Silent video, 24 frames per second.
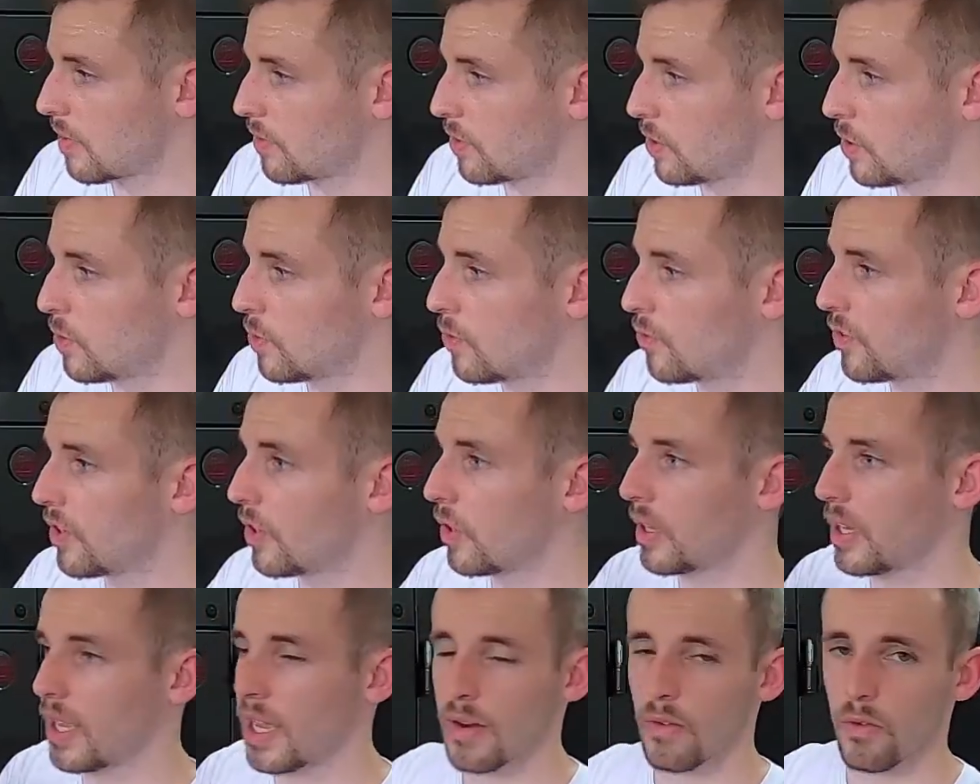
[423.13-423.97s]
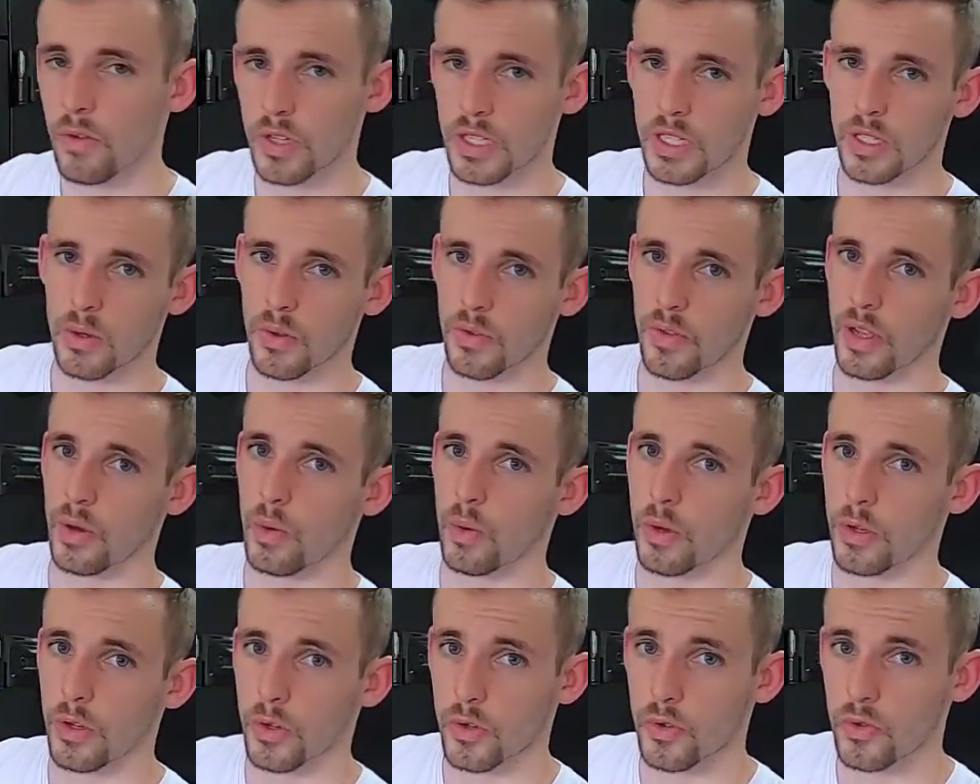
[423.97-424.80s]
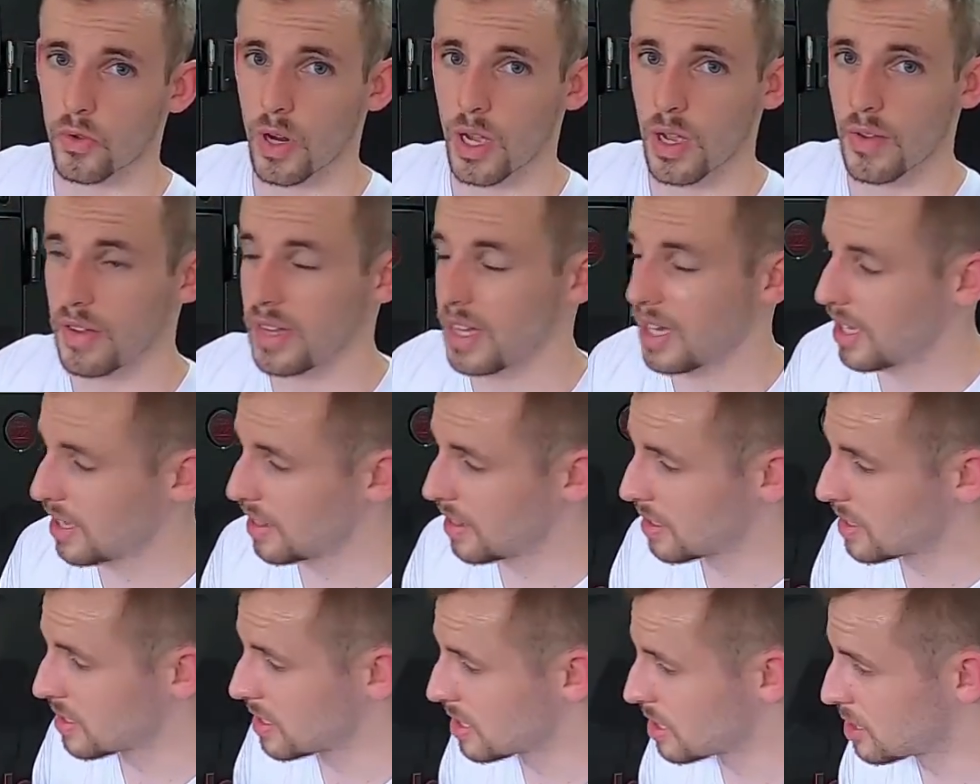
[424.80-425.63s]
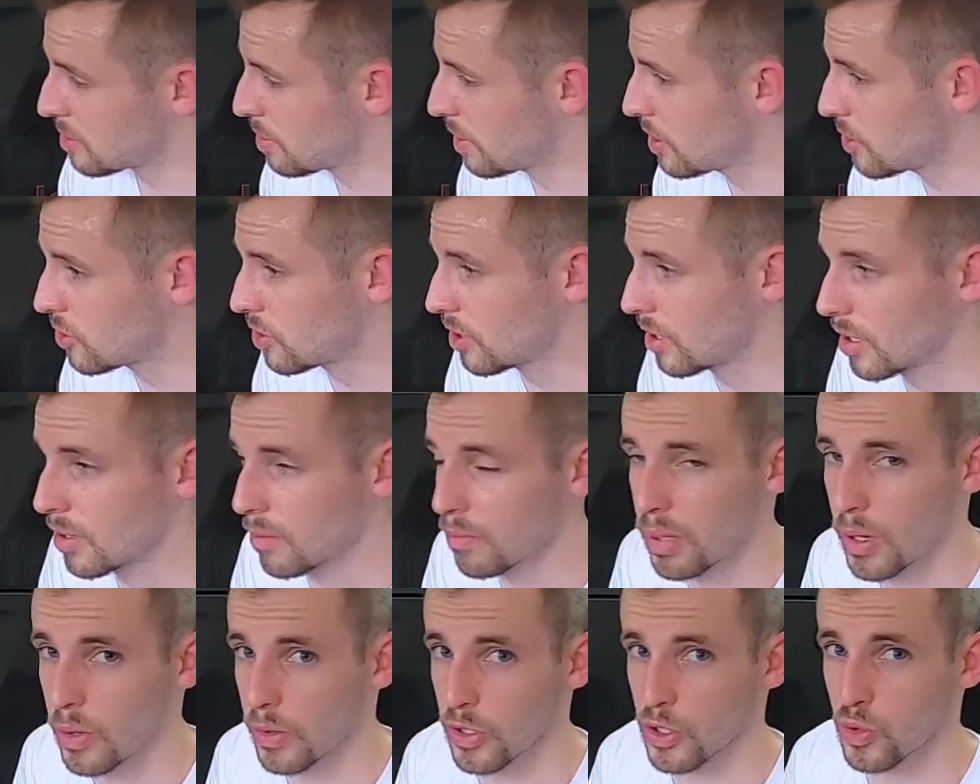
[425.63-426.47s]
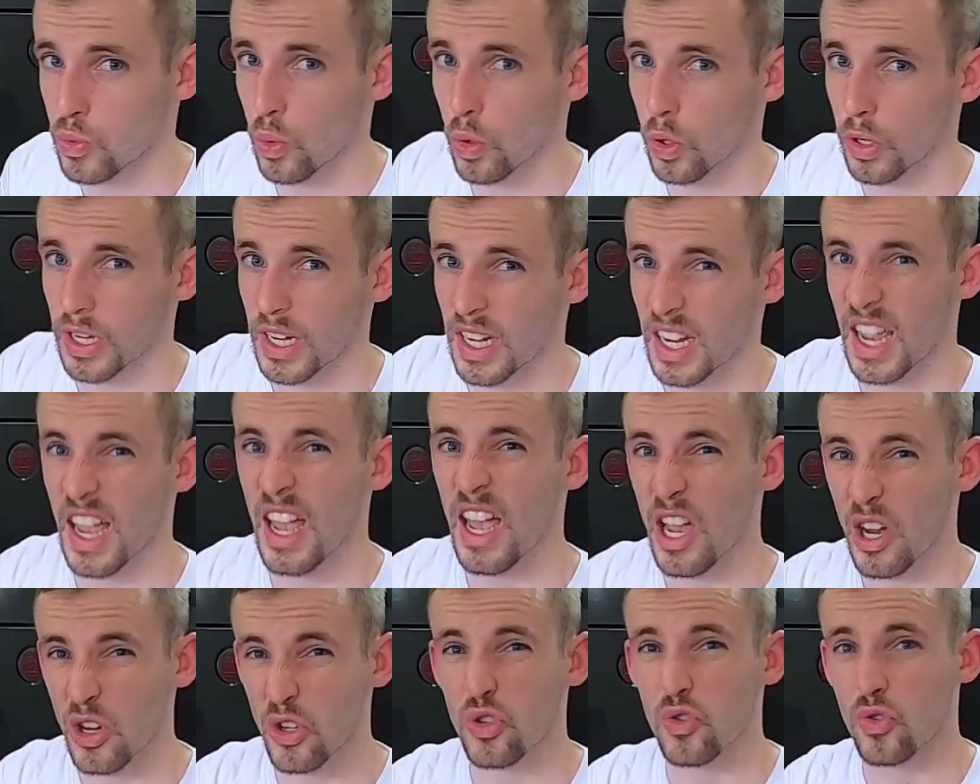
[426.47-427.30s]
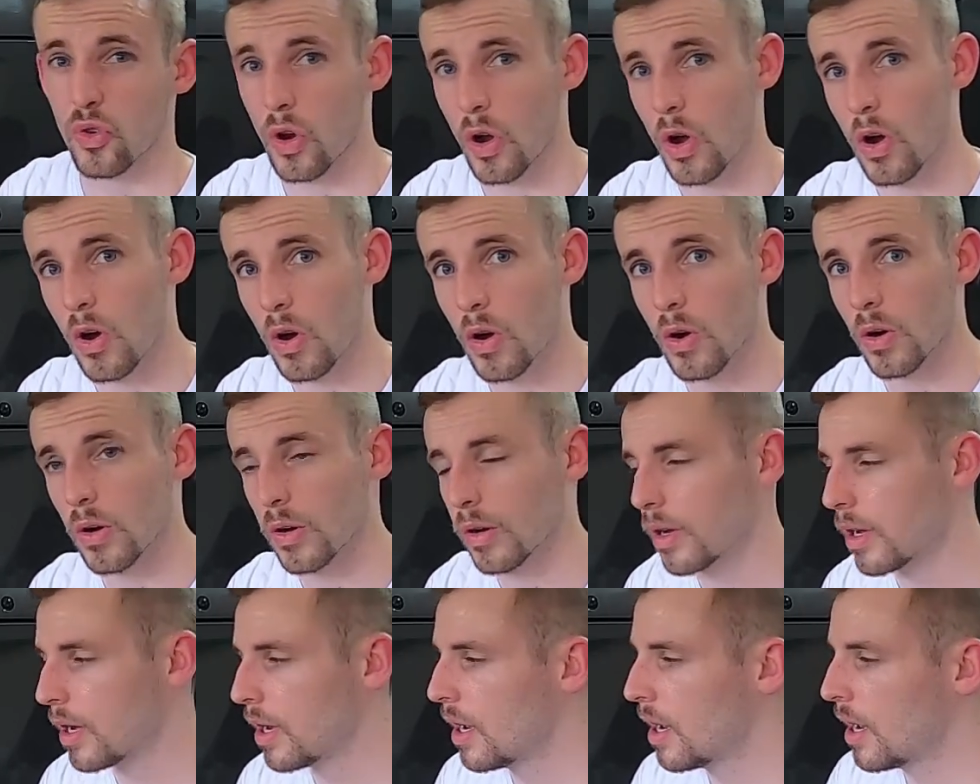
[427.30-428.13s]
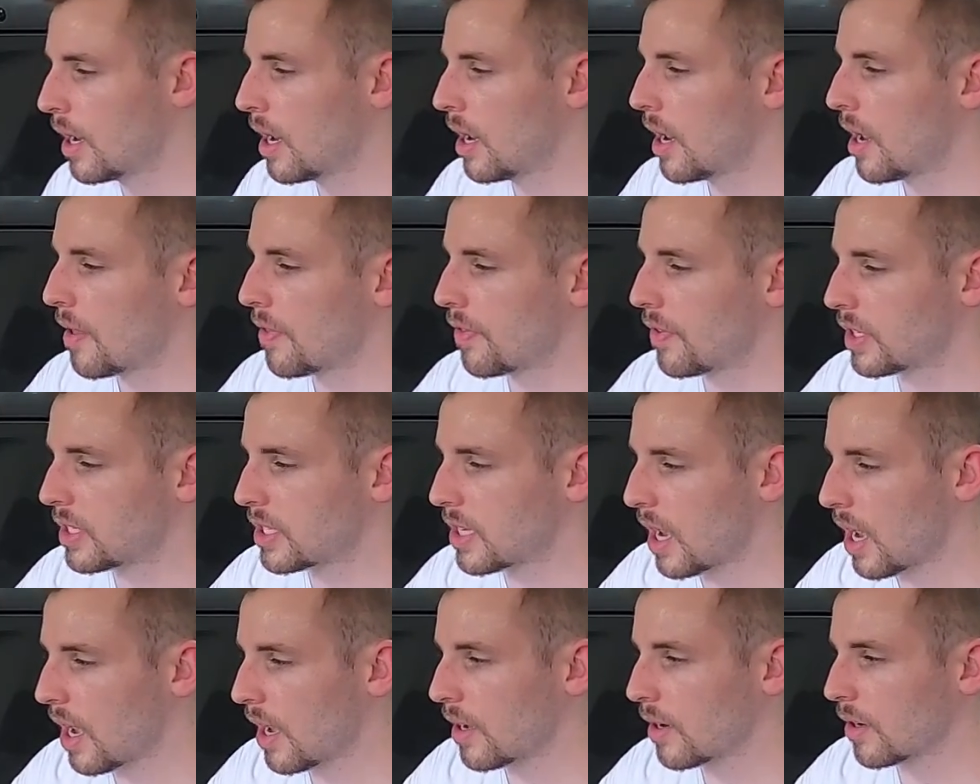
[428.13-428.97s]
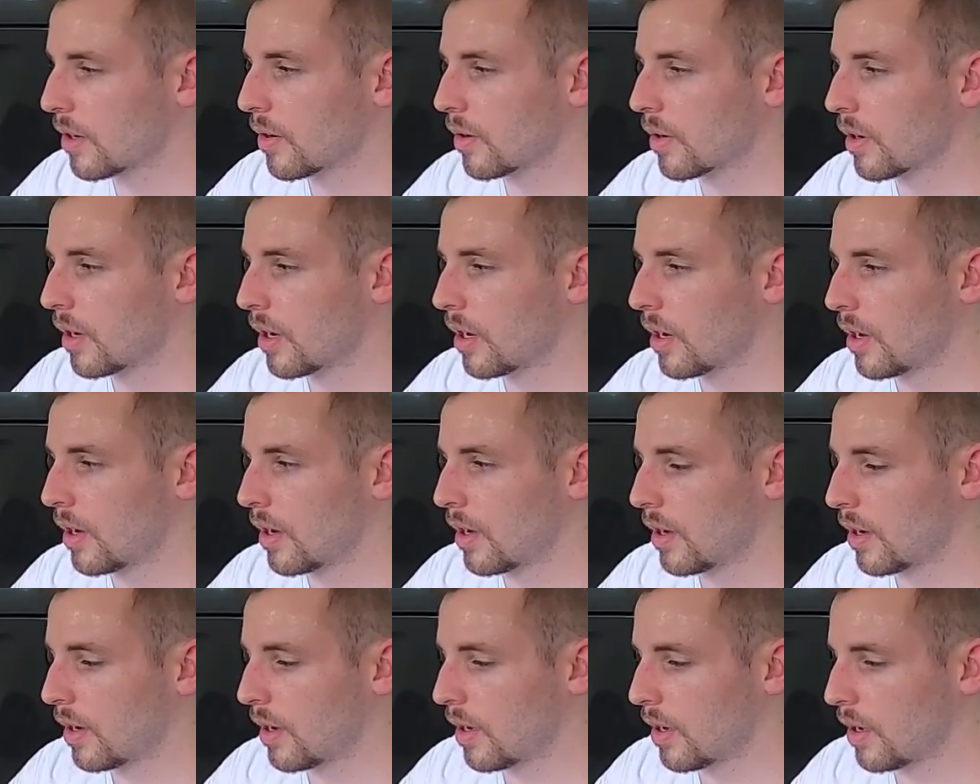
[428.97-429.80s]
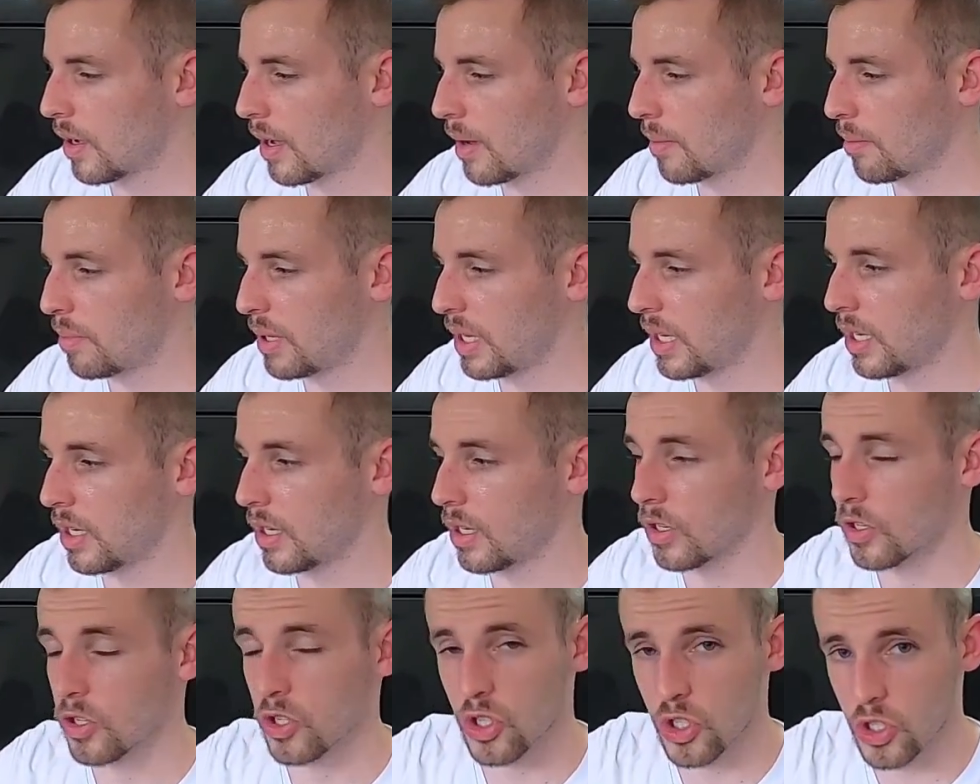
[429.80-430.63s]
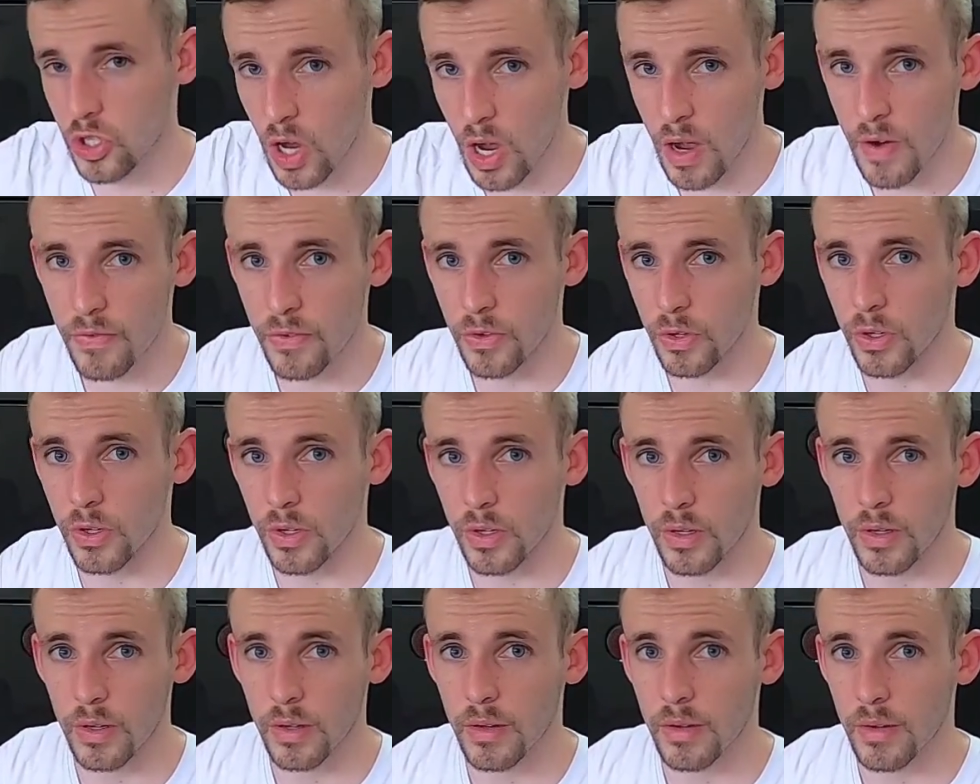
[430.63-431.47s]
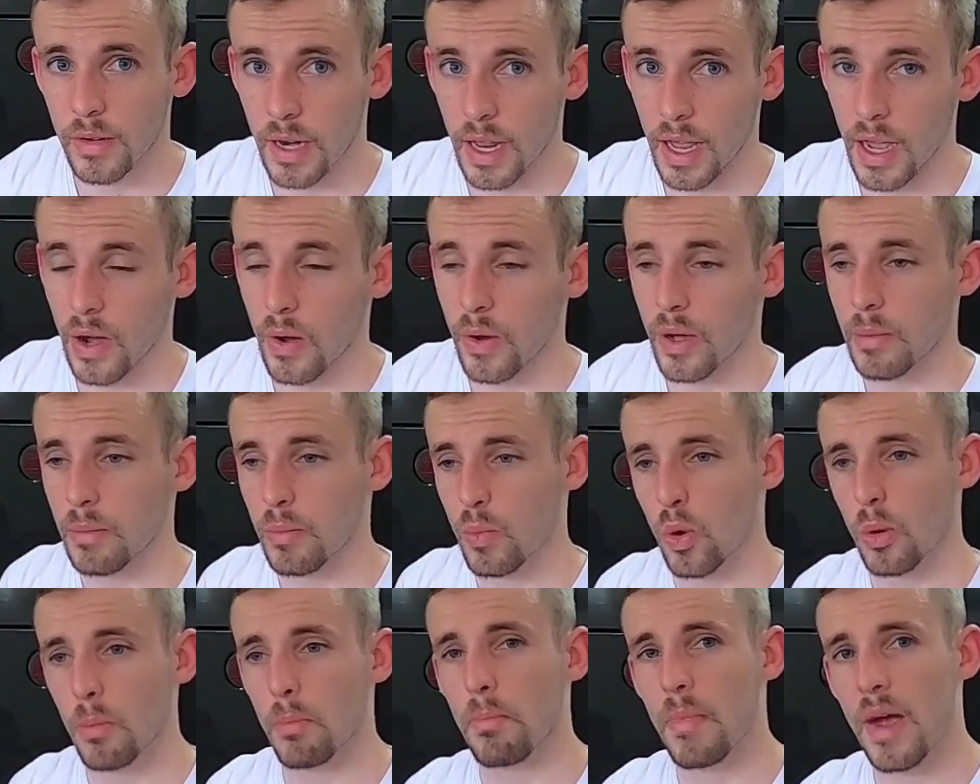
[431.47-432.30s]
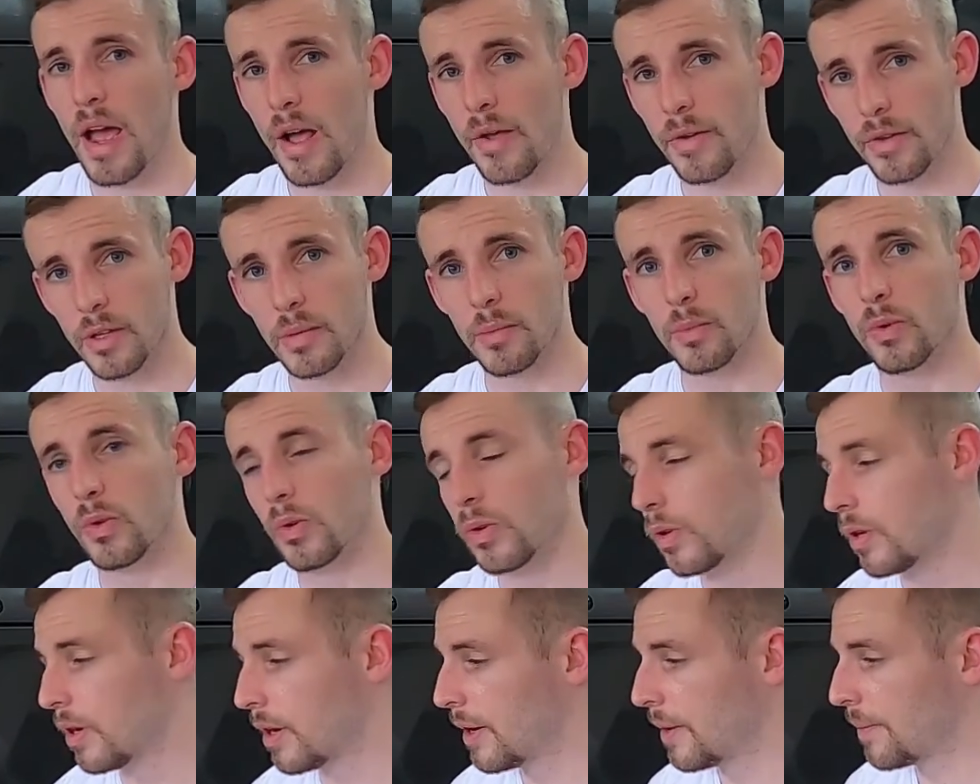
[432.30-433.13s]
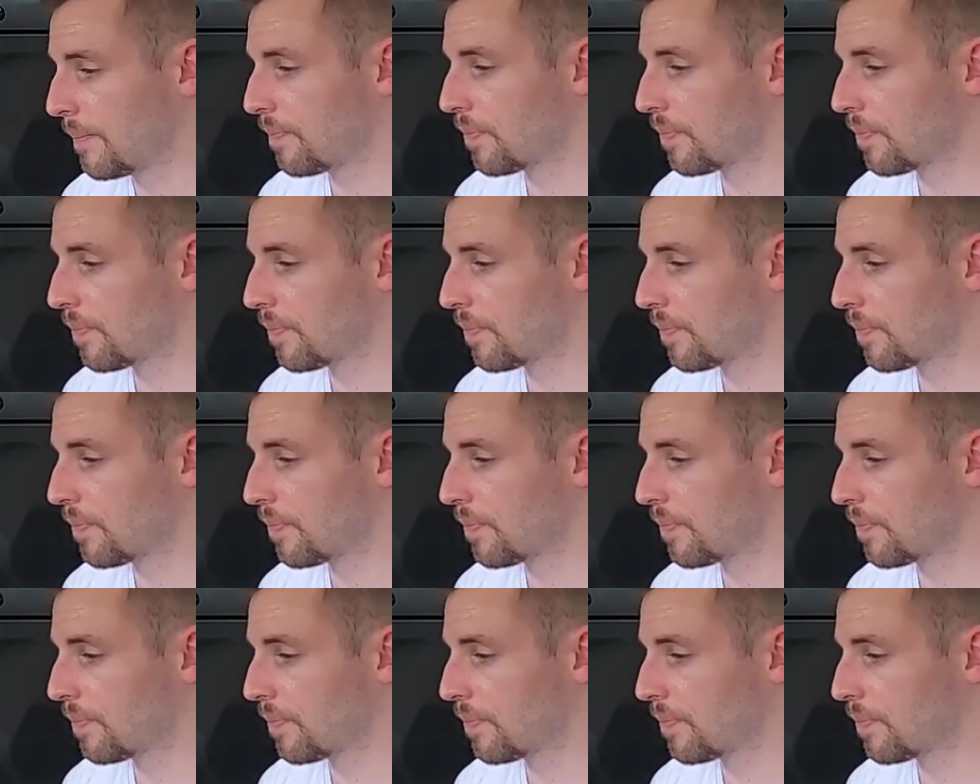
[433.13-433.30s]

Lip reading: of you feeling every single thing while you're driving and the suspension components working extra hard, the tire being softer now and more malleable